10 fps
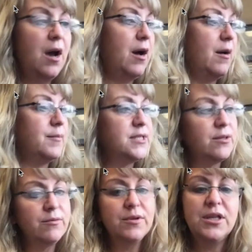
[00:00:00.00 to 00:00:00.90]

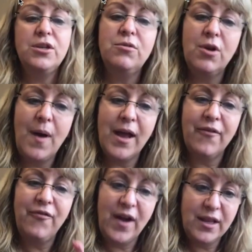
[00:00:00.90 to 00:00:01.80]
so that you know how to
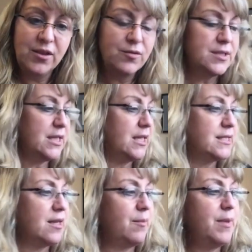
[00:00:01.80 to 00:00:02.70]
find those things.
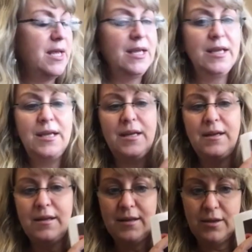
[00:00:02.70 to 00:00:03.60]
In the little